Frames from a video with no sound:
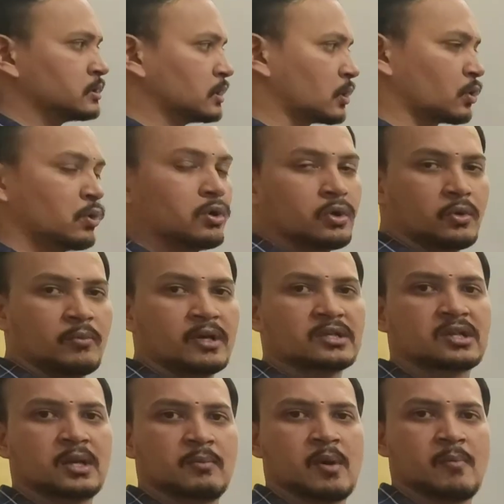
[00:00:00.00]
the rule you
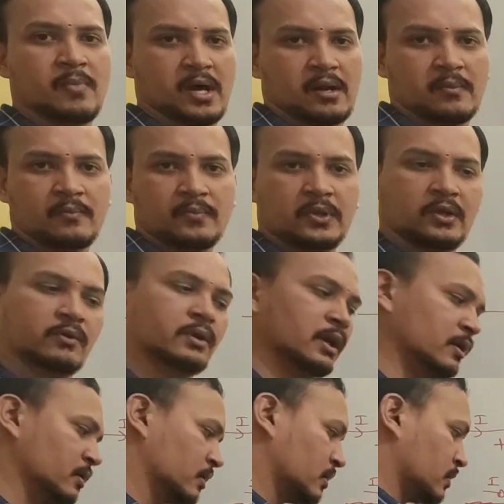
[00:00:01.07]
must remember.
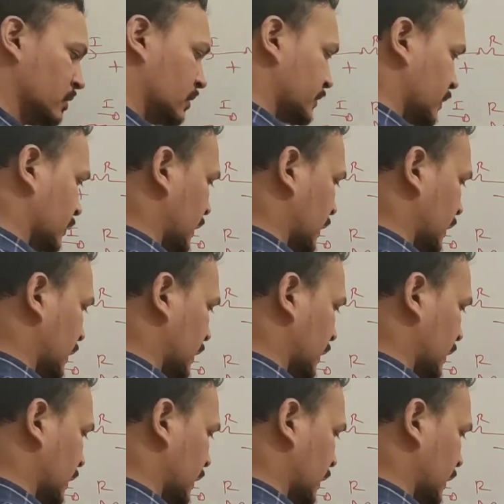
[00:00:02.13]
Okay. So